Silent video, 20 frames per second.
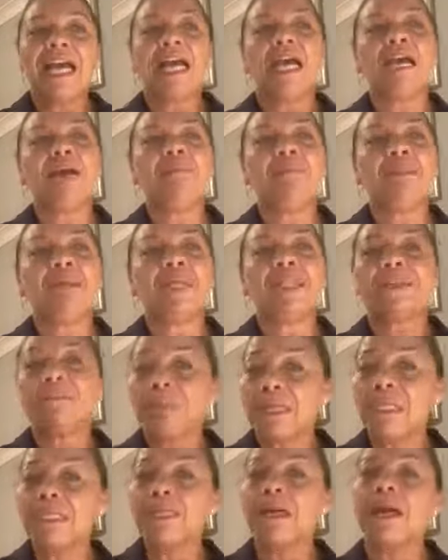But in the
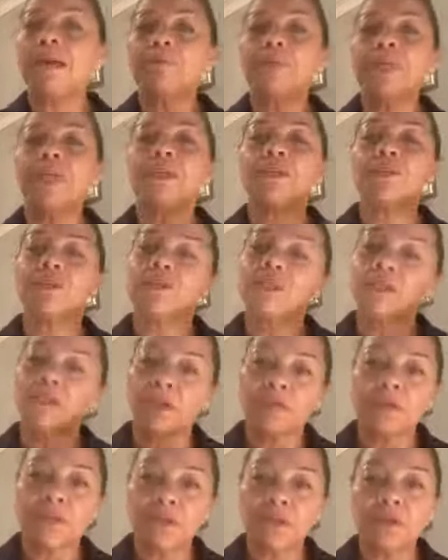meantime, we can do
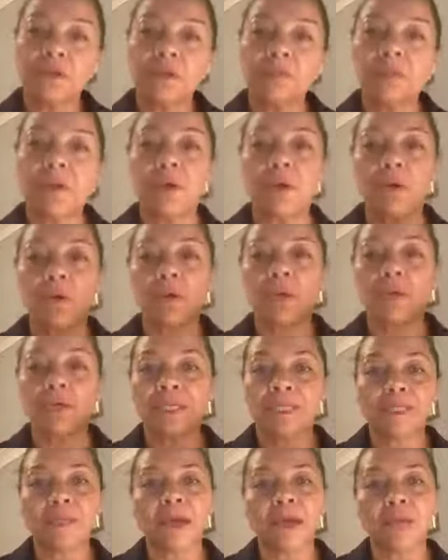this over Zoom or
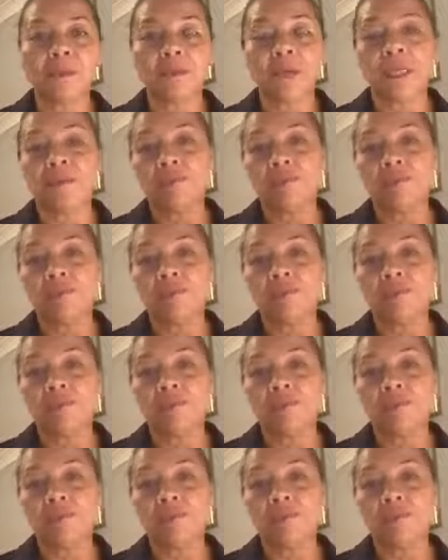Skype.